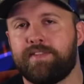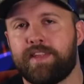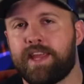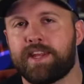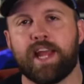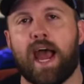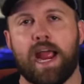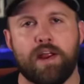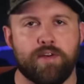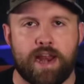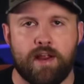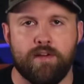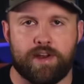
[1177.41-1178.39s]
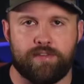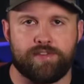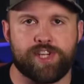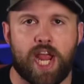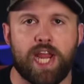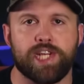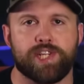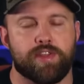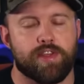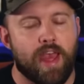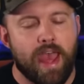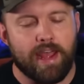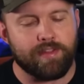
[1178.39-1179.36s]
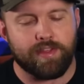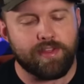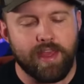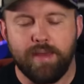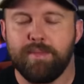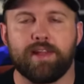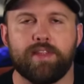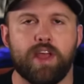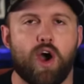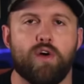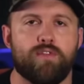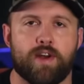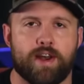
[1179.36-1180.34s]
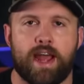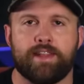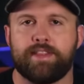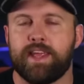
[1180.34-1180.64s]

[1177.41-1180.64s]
the entire narrative changes, and seemingly overnight,